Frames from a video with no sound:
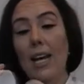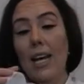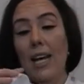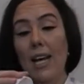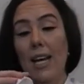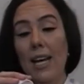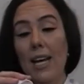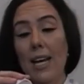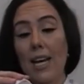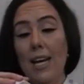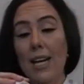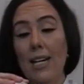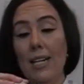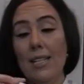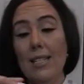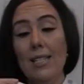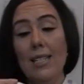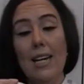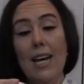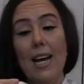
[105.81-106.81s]

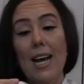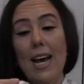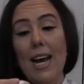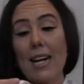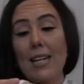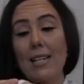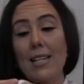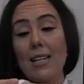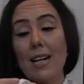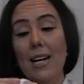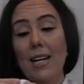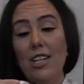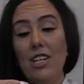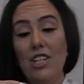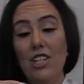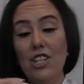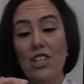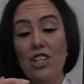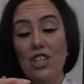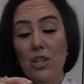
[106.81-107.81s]
And I did not
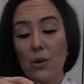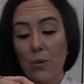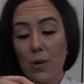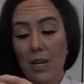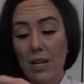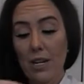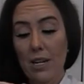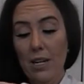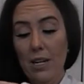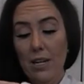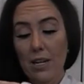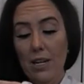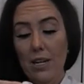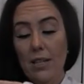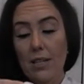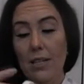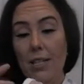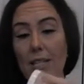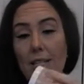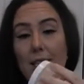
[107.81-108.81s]
enjoy
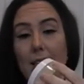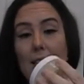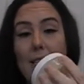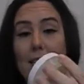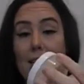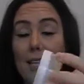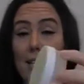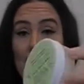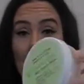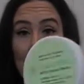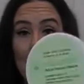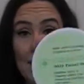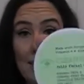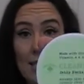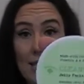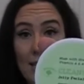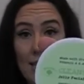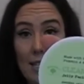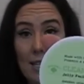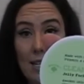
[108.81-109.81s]
the
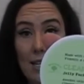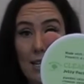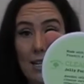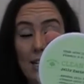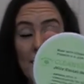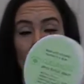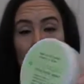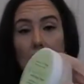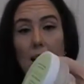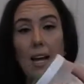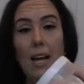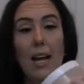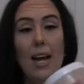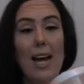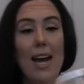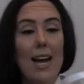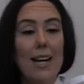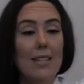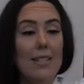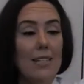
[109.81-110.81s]
scent.
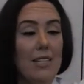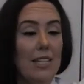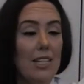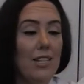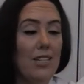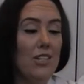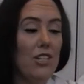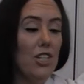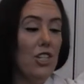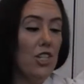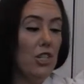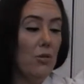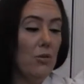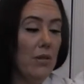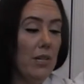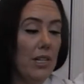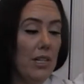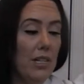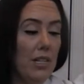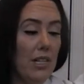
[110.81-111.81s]
I didn't
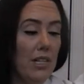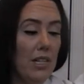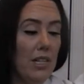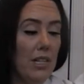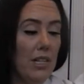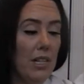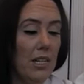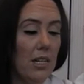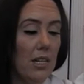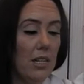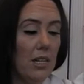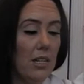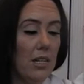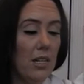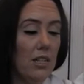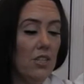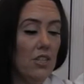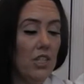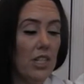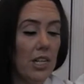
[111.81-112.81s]
enjoy the
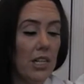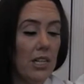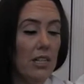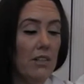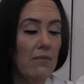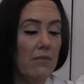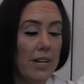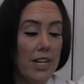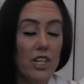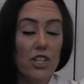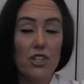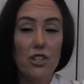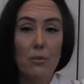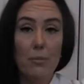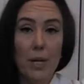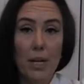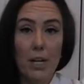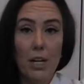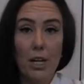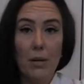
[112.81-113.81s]
Jelly Facial
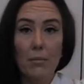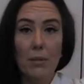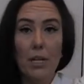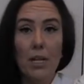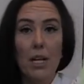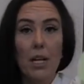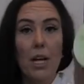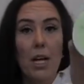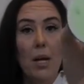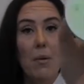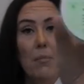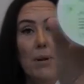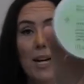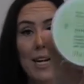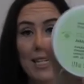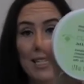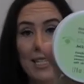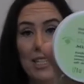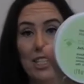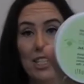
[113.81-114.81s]
Balm but
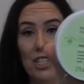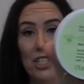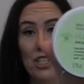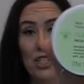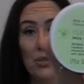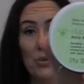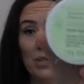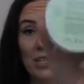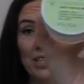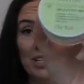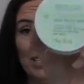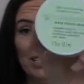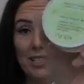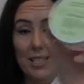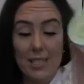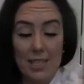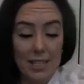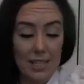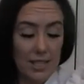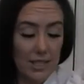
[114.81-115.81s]
I didn't enjoy the
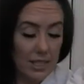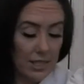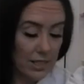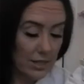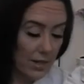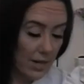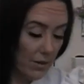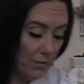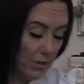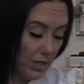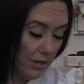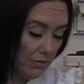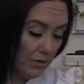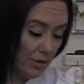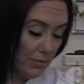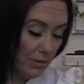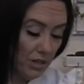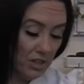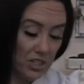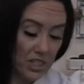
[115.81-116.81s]
scent. So I went and
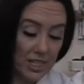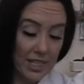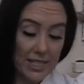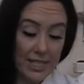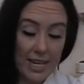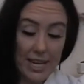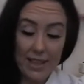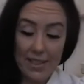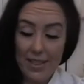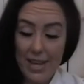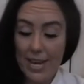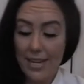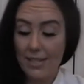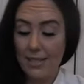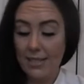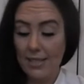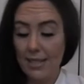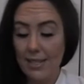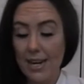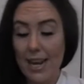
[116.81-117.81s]
repurchased that
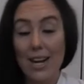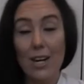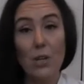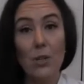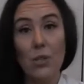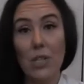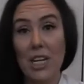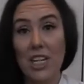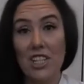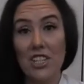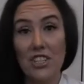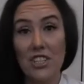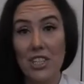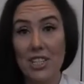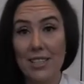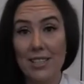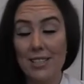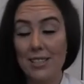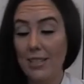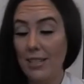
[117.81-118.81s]
scent. I don't like
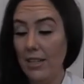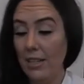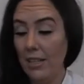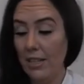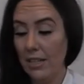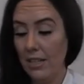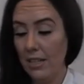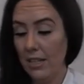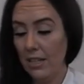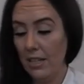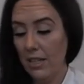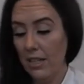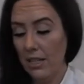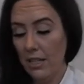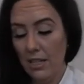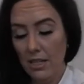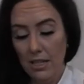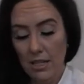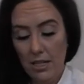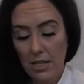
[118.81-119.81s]
ginseng
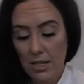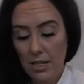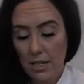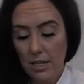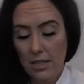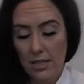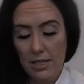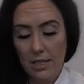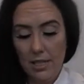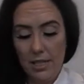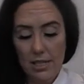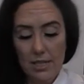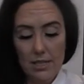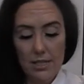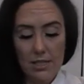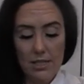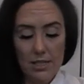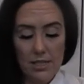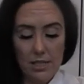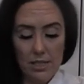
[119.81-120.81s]

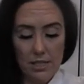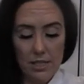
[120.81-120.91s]
scents.